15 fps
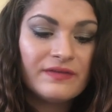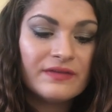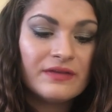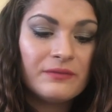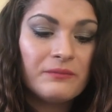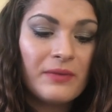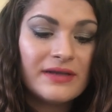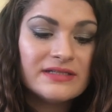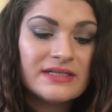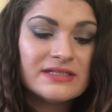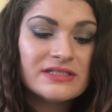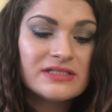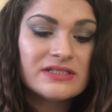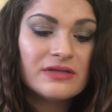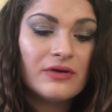and went
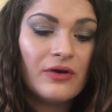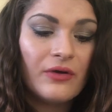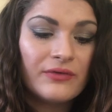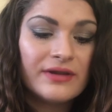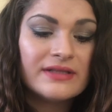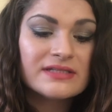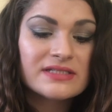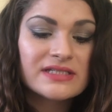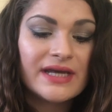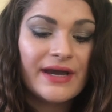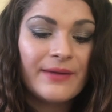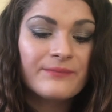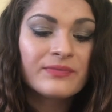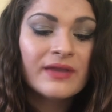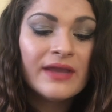into
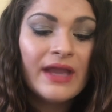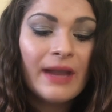town.